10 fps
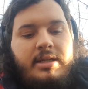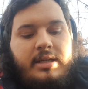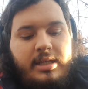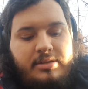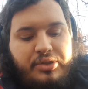
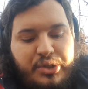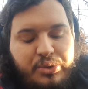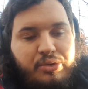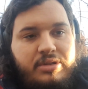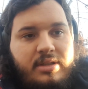it's
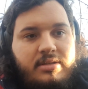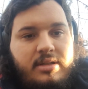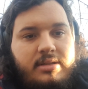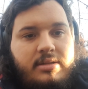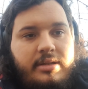used
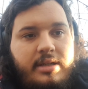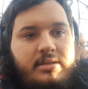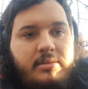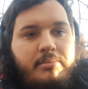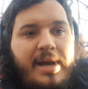as
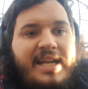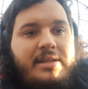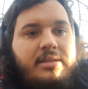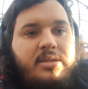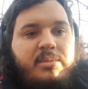a
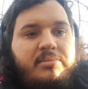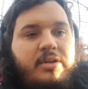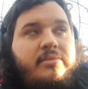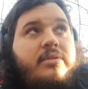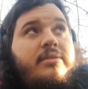mechanism
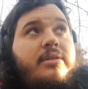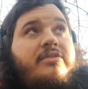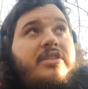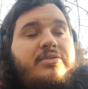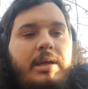of
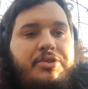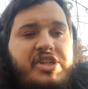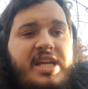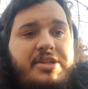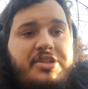
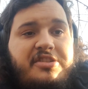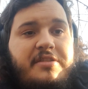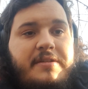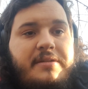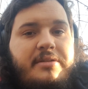subjugation
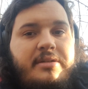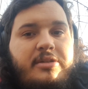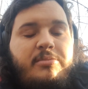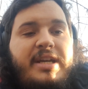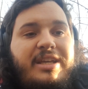
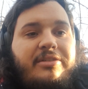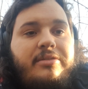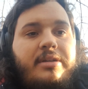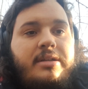to make you